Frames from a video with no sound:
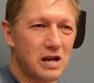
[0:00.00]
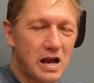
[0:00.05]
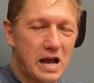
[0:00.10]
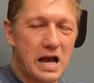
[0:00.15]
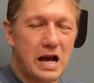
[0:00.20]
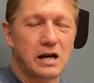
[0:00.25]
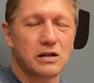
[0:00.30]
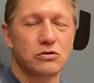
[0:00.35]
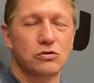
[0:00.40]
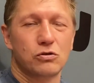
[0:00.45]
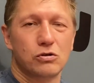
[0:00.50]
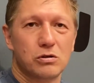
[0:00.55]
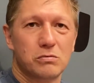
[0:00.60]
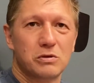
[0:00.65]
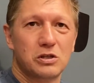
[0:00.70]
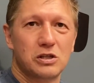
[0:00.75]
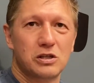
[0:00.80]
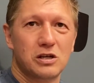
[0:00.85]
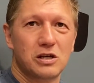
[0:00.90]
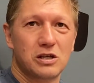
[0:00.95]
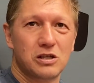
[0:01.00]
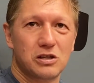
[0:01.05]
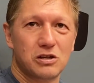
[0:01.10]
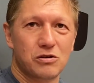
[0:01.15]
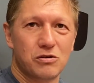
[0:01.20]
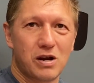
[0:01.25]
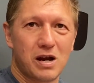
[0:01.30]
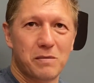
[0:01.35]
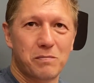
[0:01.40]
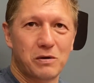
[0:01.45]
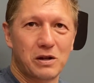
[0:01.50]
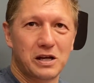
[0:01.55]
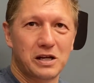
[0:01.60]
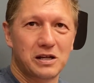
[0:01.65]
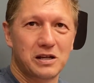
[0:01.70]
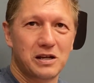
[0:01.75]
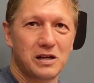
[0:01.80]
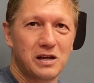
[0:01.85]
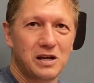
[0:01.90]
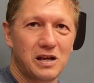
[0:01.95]
outdo him in the grappling.
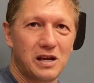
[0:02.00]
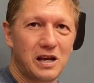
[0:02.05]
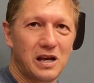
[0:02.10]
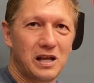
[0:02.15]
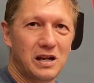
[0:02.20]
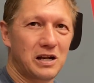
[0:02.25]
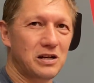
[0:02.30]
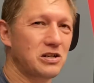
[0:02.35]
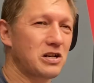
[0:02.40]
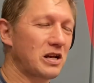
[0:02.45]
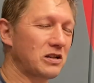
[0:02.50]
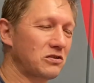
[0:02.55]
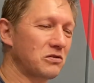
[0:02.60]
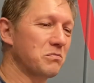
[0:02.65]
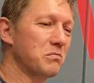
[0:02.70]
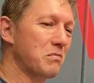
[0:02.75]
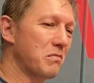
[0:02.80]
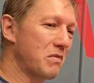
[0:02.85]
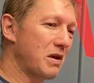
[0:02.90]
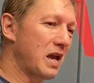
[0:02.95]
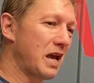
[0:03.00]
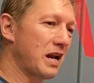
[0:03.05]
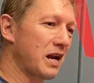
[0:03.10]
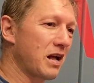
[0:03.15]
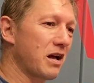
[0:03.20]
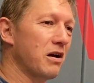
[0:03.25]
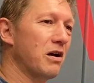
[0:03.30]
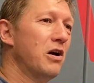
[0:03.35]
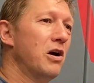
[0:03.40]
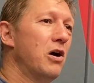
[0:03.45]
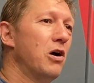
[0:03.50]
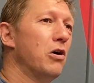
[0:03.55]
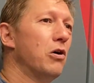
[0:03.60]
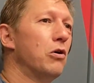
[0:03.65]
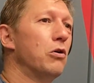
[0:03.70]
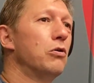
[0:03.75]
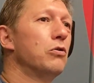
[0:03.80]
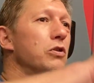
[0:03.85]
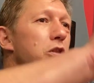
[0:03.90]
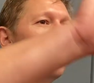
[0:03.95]
And it doesn't matter
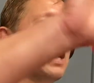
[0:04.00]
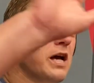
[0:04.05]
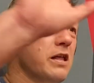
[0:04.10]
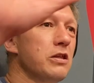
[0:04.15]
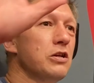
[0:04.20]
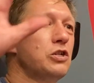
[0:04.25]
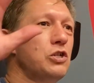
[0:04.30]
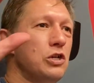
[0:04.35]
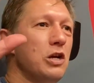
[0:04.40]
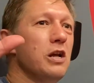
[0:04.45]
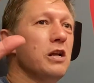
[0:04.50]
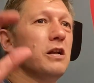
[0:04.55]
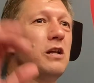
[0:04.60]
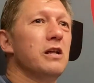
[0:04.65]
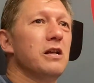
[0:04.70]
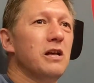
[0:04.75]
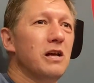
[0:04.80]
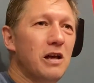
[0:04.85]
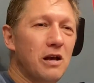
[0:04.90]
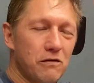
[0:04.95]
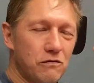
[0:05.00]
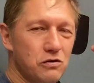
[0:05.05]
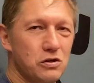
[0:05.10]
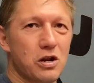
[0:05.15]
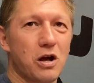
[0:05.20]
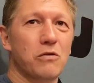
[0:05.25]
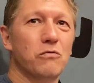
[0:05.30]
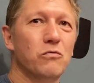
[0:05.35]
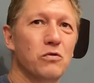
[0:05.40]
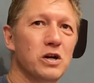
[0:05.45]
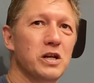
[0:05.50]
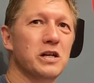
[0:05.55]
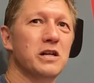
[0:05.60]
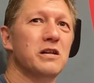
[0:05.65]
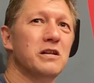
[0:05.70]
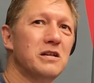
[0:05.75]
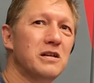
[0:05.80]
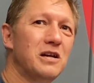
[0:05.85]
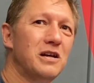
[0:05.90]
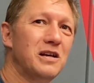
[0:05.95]
all the other shit if you don't win.
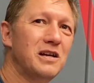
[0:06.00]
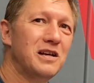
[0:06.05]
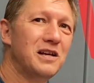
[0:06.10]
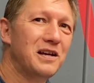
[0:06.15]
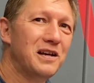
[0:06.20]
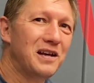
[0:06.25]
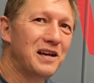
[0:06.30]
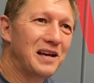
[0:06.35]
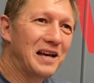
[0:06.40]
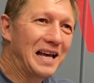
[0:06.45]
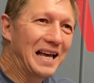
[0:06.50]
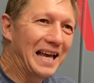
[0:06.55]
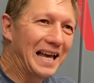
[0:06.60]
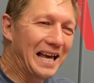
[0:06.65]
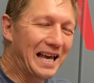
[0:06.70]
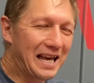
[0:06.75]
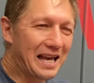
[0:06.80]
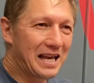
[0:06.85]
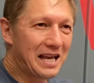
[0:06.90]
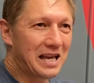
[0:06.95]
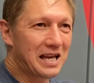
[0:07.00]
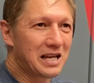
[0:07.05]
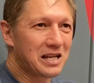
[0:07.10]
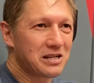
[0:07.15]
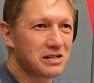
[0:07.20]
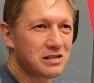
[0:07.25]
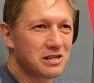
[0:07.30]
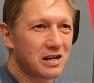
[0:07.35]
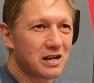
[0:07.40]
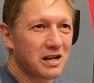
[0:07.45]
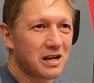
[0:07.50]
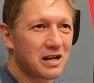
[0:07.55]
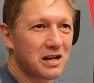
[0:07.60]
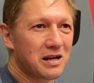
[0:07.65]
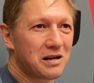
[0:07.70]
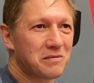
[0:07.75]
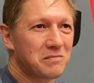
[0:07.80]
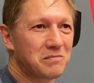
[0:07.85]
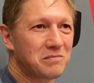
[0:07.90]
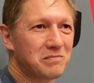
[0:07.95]
And
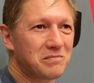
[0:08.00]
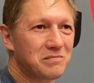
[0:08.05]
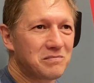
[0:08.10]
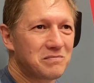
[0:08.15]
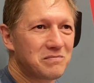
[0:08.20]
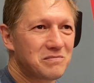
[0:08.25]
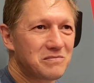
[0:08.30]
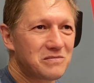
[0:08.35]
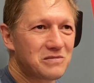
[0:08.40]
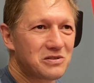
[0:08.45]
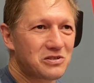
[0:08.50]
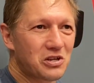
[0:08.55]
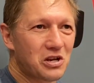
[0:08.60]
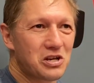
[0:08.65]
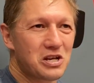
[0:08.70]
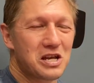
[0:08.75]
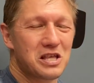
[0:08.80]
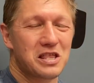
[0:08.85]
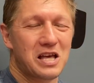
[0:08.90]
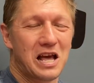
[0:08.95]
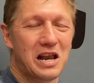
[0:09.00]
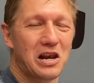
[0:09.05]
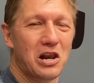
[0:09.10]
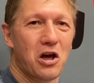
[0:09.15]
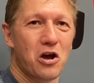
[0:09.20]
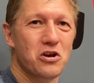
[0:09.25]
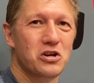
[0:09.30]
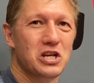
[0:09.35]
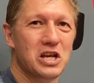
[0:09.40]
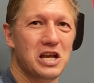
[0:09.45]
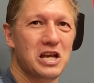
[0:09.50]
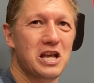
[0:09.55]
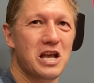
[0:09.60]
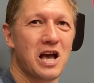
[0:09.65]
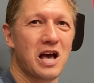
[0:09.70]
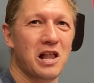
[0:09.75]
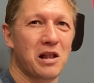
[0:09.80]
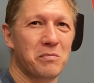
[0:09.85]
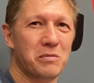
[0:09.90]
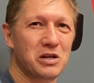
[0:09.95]
so yeah, that low-key
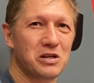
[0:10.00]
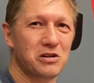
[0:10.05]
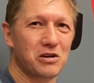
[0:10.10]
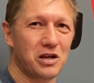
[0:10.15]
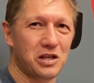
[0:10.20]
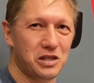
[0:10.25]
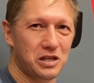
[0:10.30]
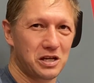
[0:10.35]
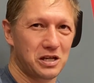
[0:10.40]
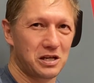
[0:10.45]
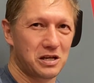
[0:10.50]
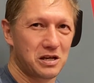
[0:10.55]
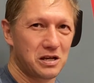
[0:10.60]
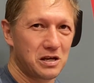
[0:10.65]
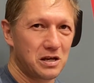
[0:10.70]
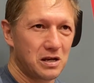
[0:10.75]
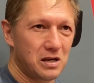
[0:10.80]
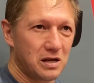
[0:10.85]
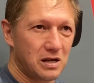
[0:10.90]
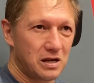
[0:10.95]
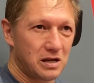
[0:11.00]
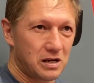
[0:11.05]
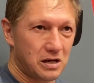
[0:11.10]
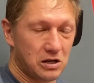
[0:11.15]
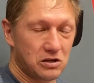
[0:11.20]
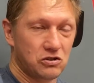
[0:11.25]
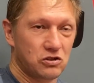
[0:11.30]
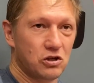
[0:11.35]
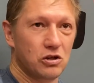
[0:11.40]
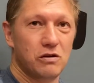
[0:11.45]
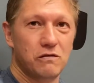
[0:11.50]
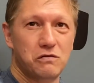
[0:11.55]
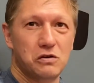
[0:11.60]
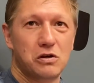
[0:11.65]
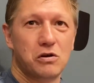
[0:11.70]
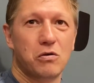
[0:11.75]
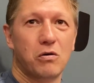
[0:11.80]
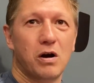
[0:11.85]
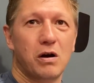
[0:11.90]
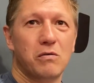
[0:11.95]
element, I think, can serve you
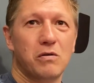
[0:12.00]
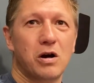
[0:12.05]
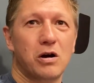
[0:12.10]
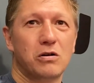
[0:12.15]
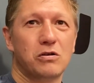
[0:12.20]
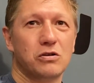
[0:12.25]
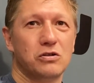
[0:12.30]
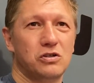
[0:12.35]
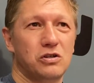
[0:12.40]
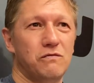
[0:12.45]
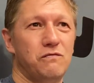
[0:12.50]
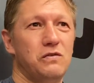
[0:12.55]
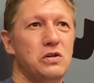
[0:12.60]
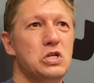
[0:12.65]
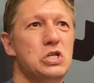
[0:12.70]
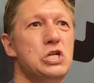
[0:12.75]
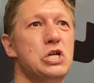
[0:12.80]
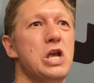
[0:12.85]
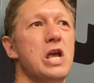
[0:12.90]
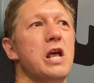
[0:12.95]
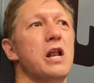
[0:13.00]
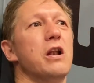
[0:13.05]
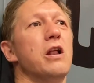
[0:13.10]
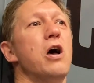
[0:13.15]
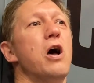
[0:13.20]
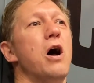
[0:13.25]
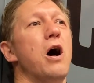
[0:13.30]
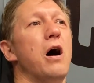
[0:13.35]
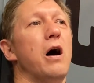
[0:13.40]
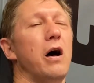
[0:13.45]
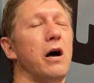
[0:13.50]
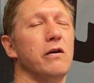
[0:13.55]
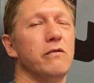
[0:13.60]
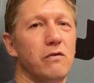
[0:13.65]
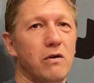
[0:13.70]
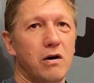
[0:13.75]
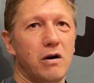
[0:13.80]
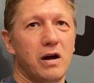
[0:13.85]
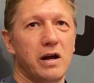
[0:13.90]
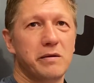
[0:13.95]
quite well, because if you get
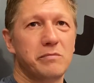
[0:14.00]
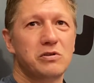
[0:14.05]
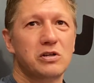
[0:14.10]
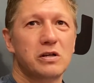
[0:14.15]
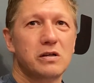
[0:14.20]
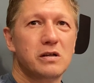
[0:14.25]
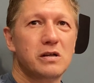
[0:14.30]
overhyped,